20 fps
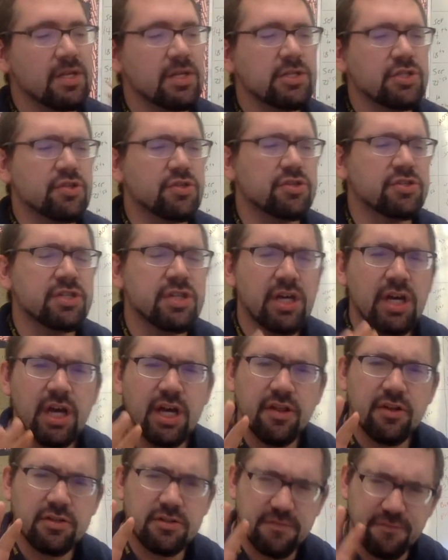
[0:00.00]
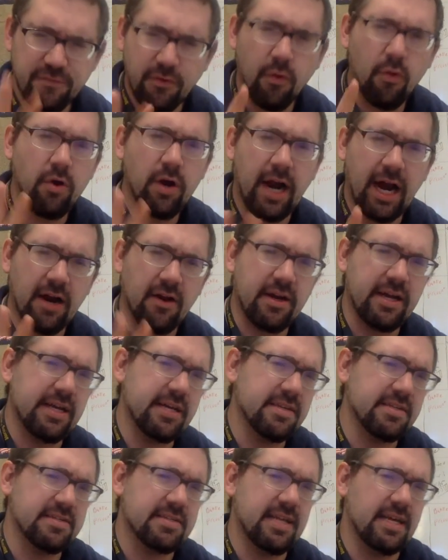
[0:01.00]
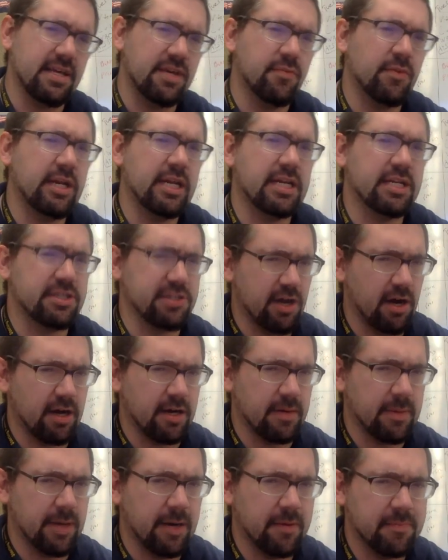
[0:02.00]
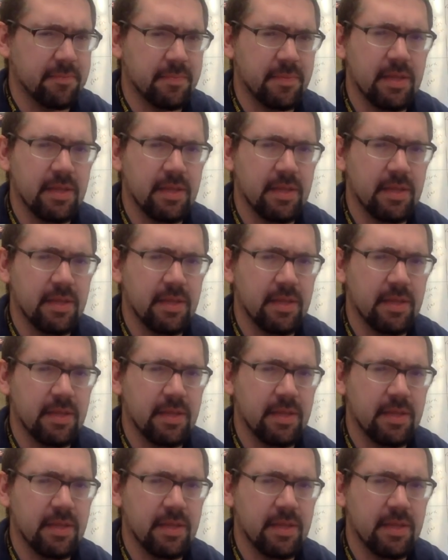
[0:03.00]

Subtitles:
So there's 4 areas that we need to talk about.